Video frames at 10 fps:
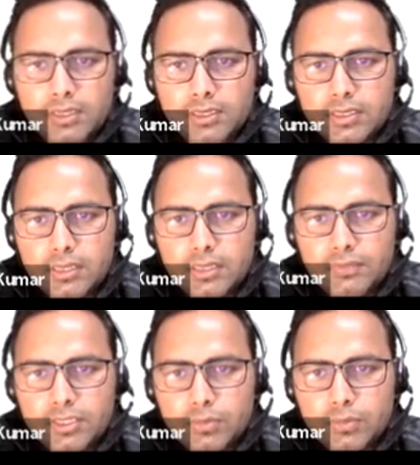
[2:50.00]
which is
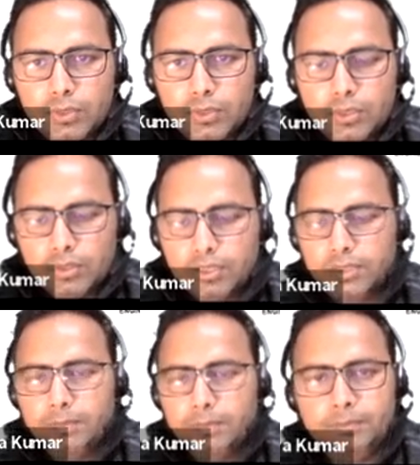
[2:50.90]
what? Okay,
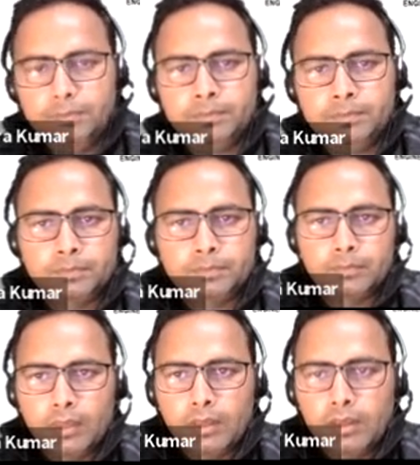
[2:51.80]

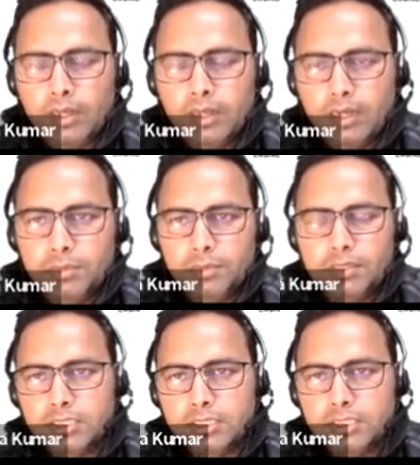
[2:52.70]
let me
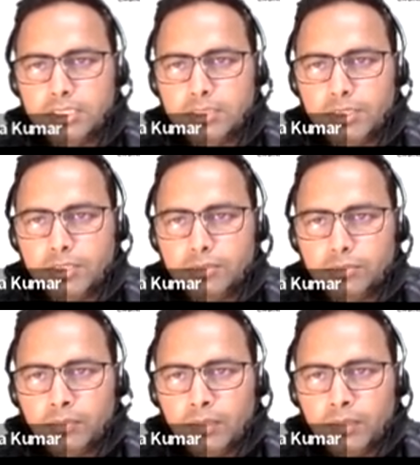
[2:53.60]
just explain you
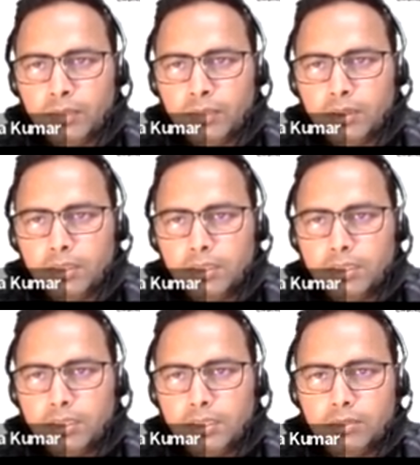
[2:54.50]
here
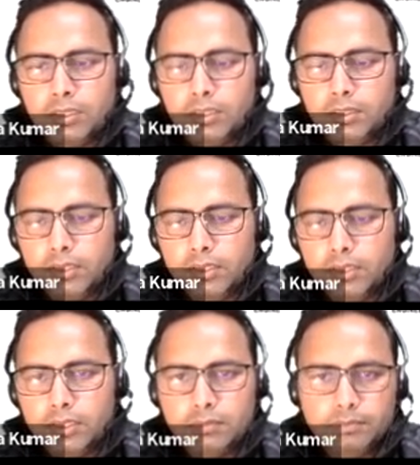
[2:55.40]
only. Okay,
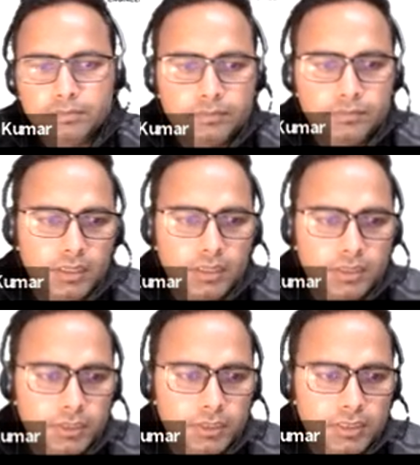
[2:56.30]
let me
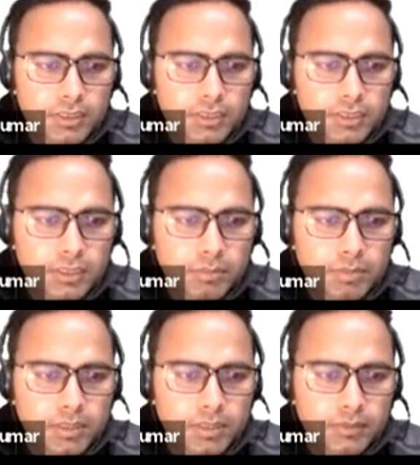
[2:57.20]
take the example here.